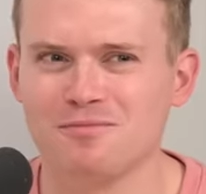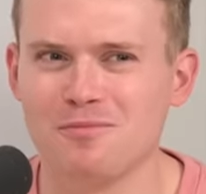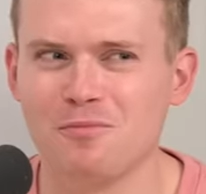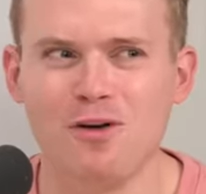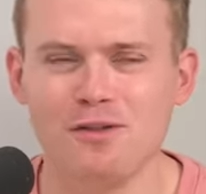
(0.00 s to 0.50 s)

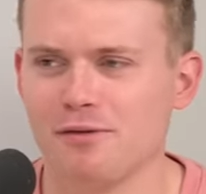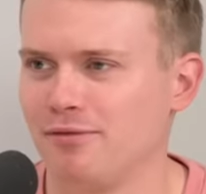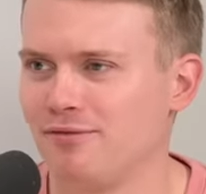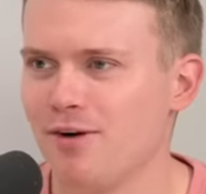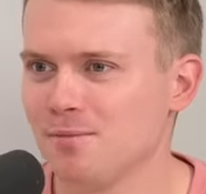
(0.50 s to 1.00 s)
What the
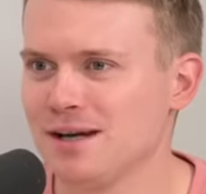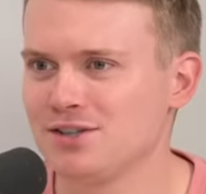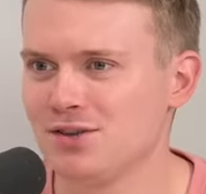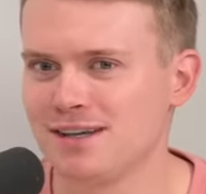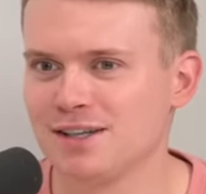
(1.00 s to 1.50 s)
fuck made
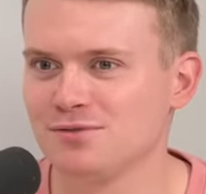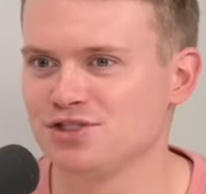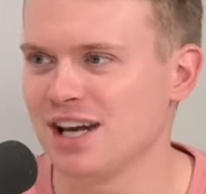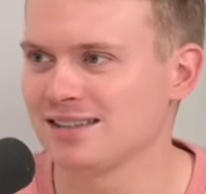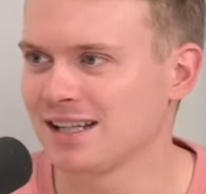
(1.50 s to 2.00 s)
you think of
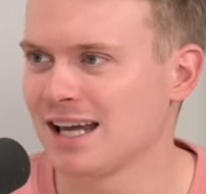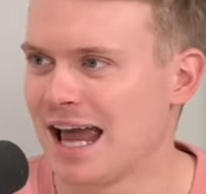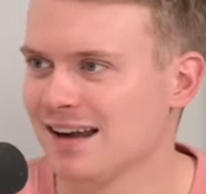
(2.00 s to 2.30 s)
Jessica